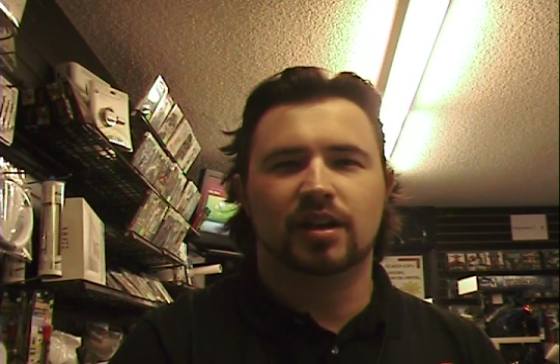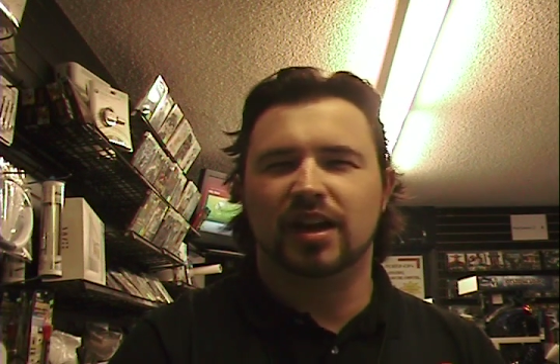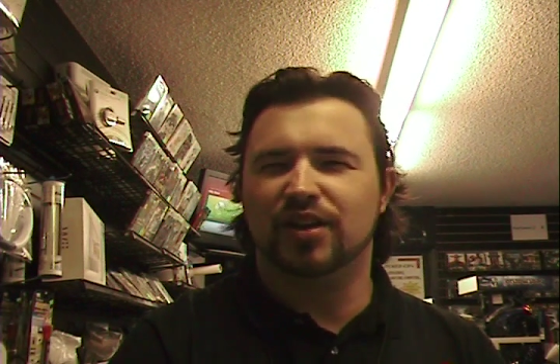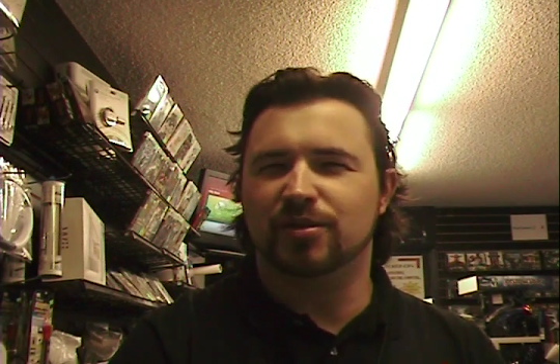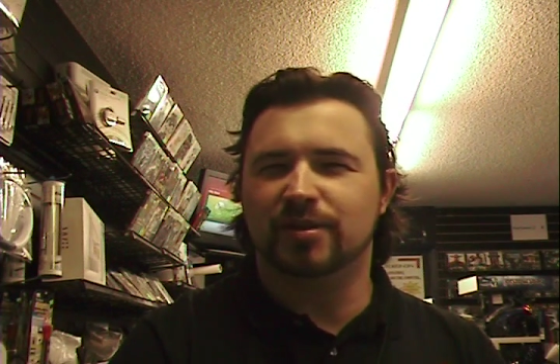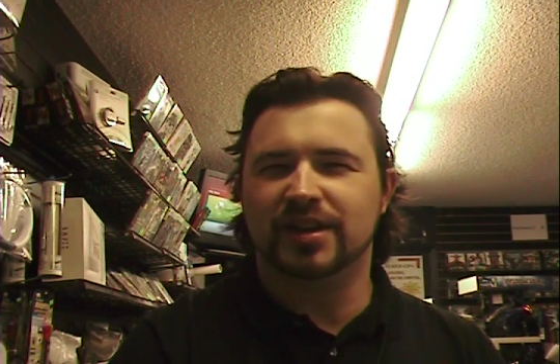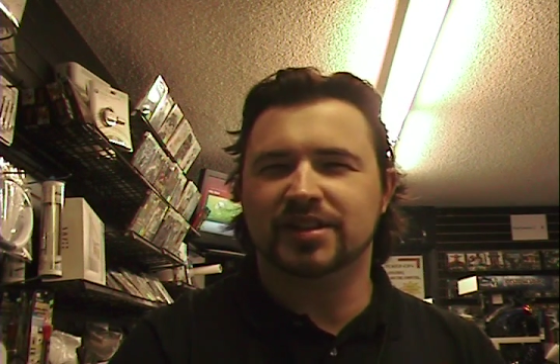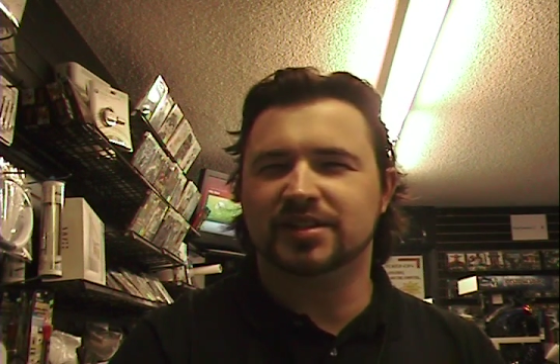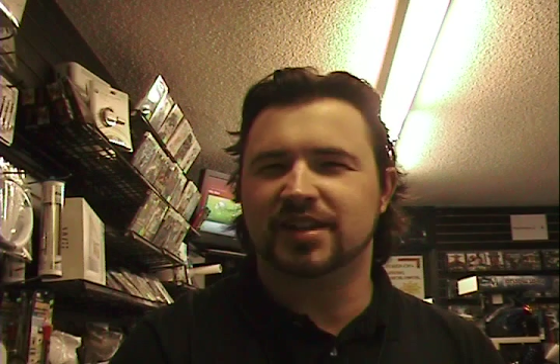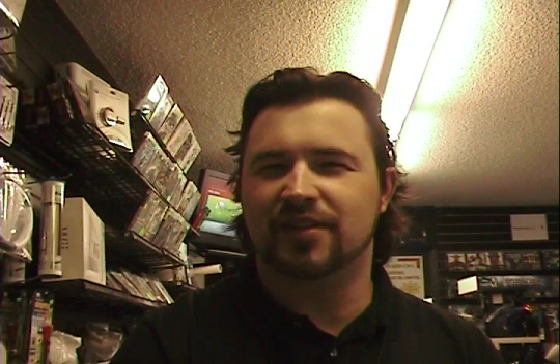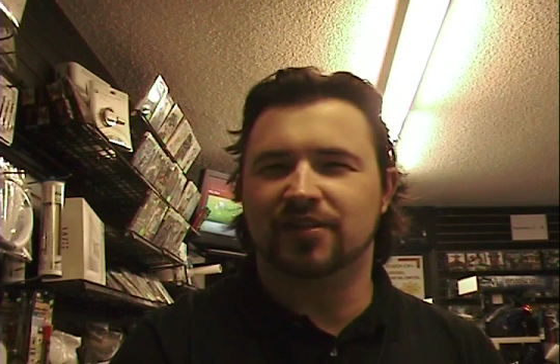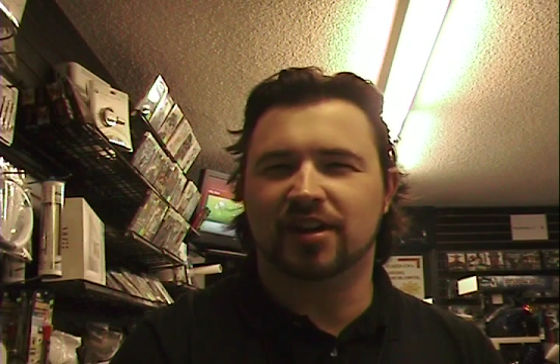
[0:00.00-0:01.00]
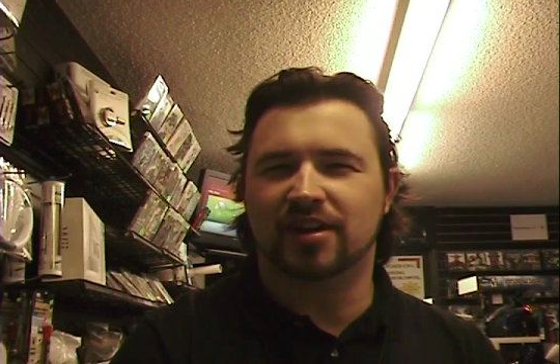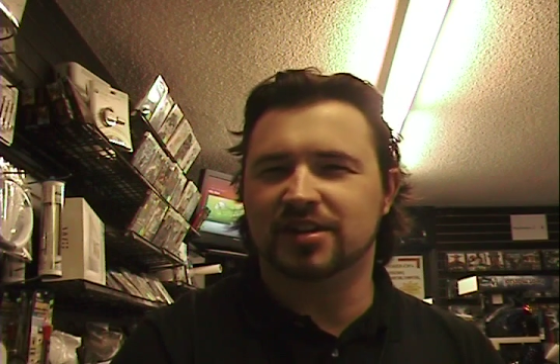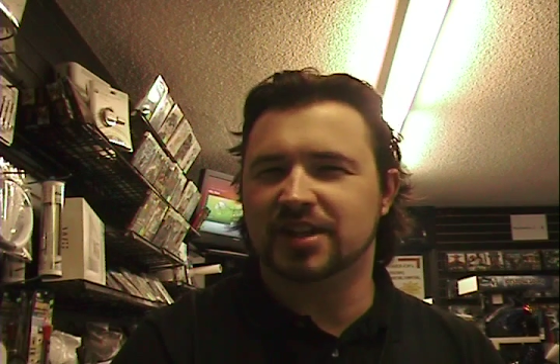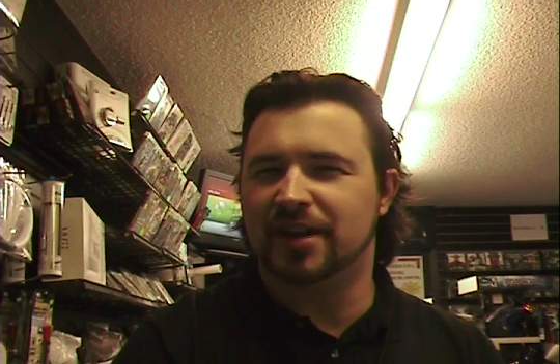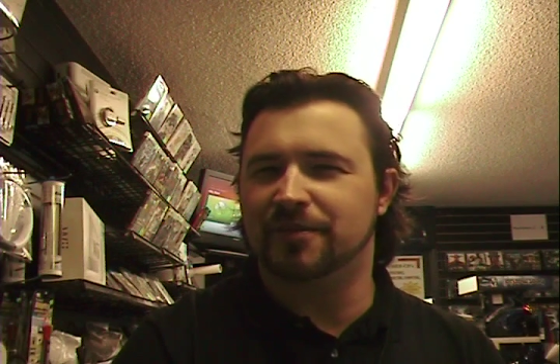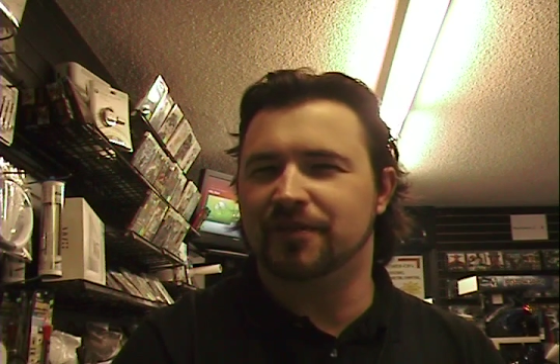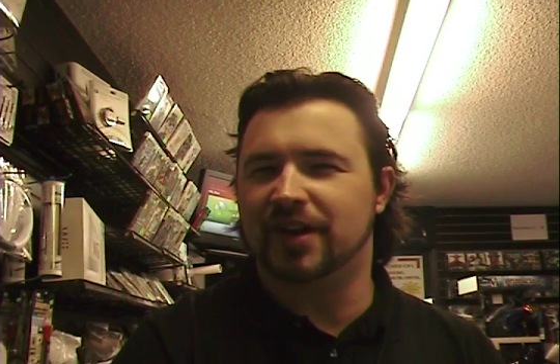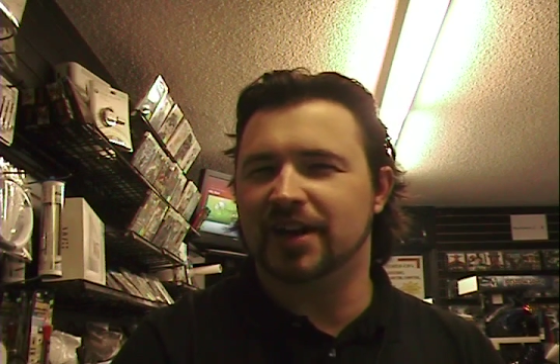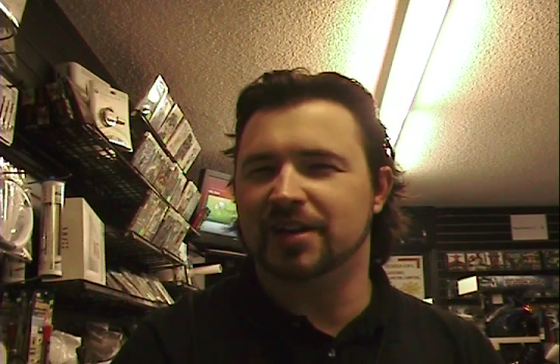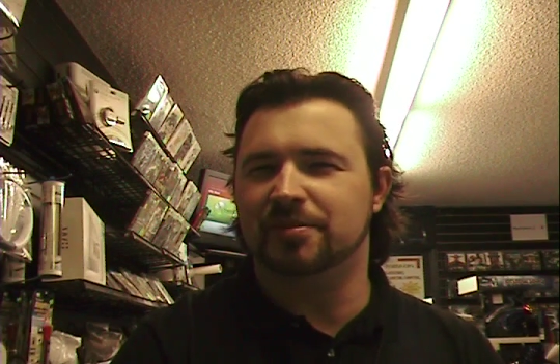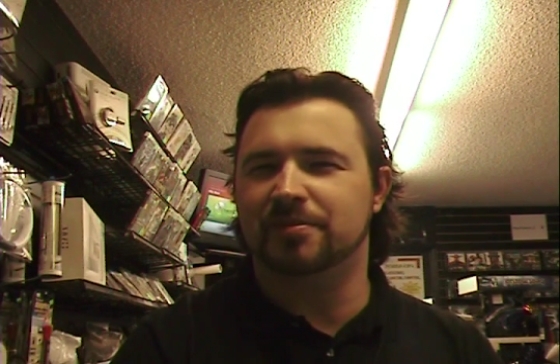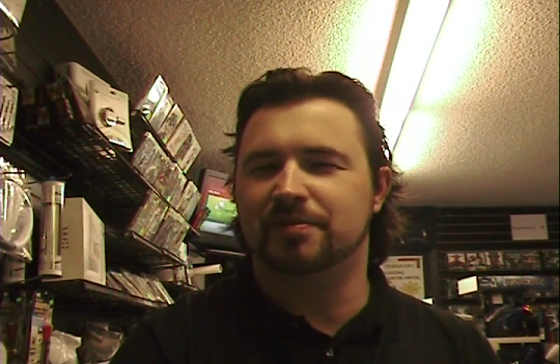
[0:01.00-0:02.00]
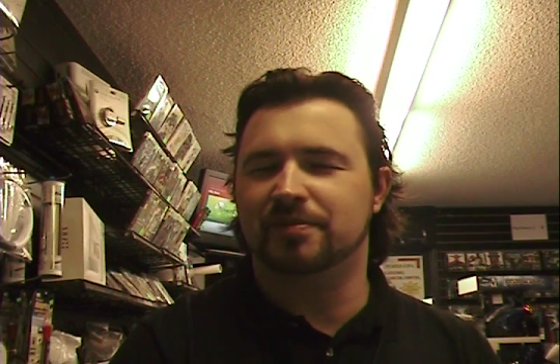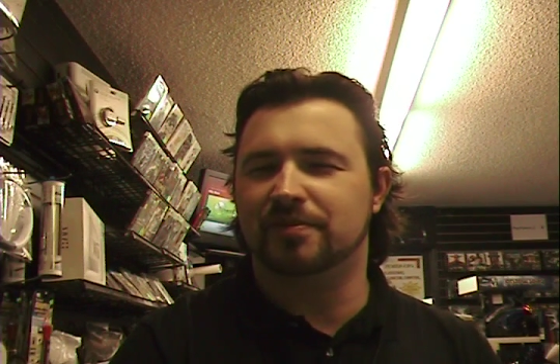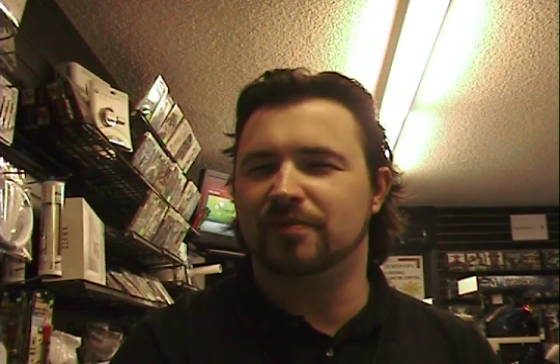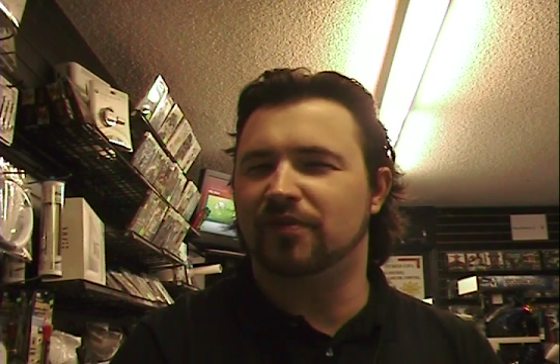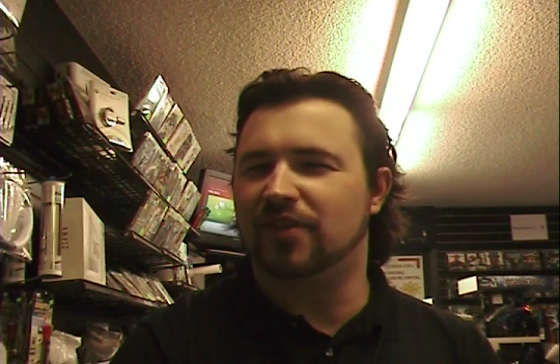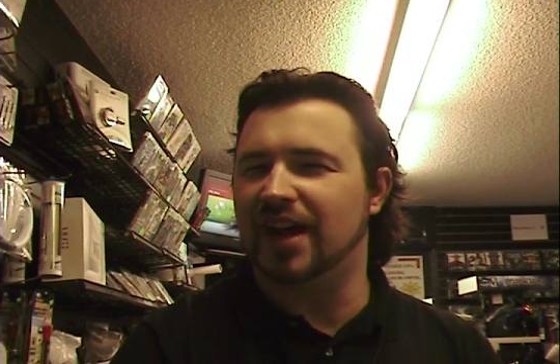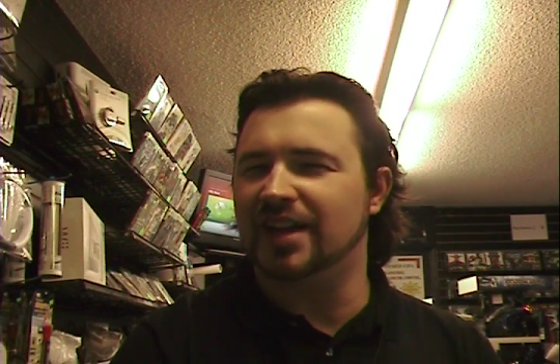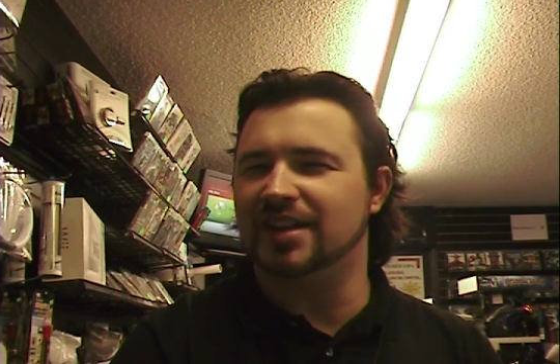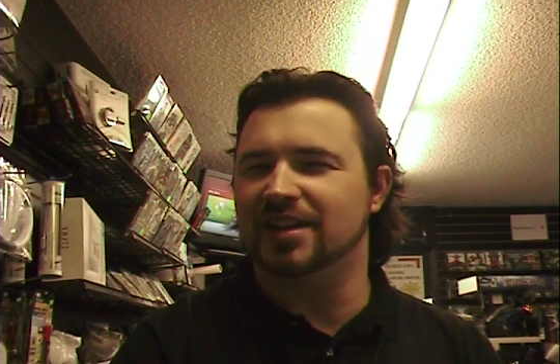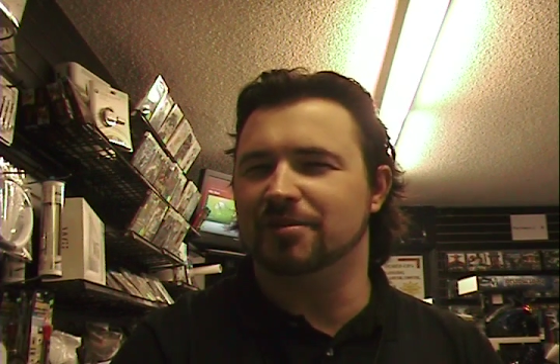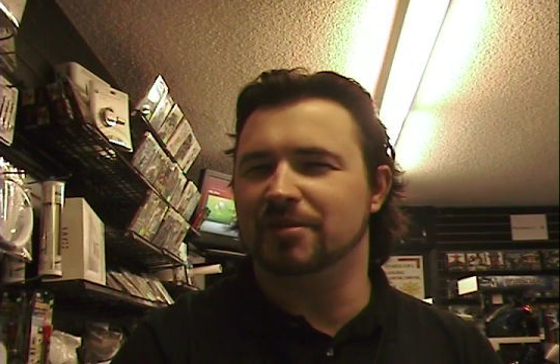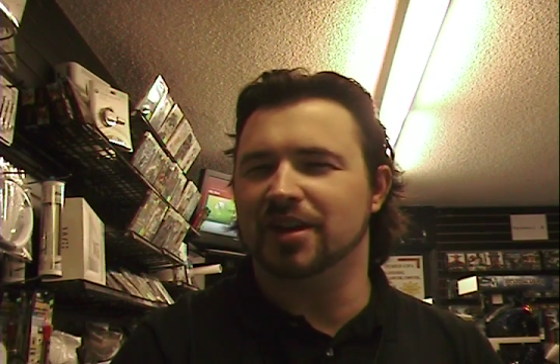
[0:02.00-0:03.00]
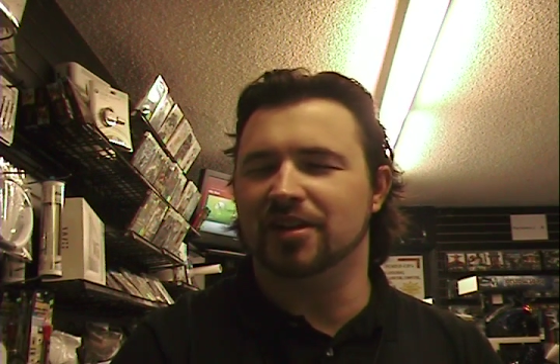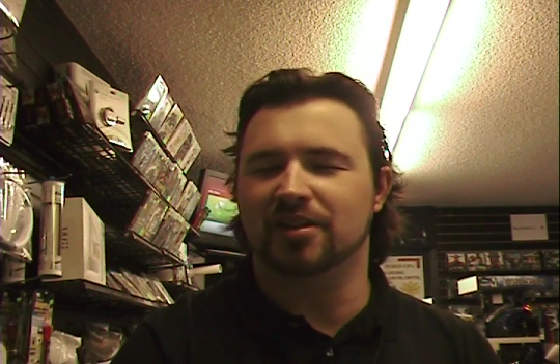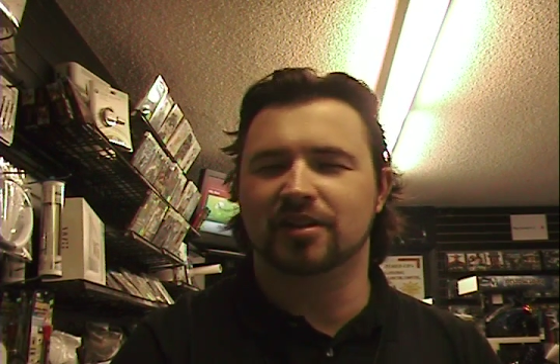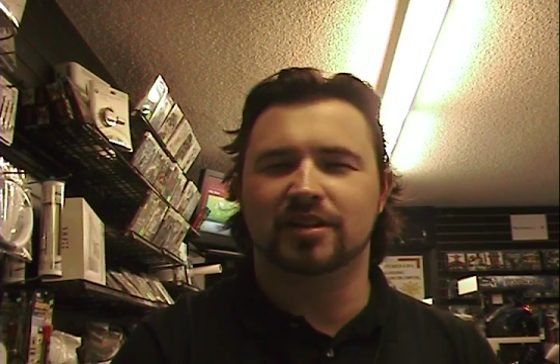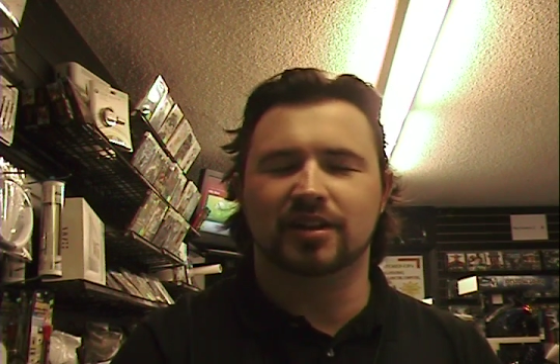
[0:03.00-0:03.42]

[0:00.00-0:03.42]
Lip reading: everybody's having a hard time finding the metal,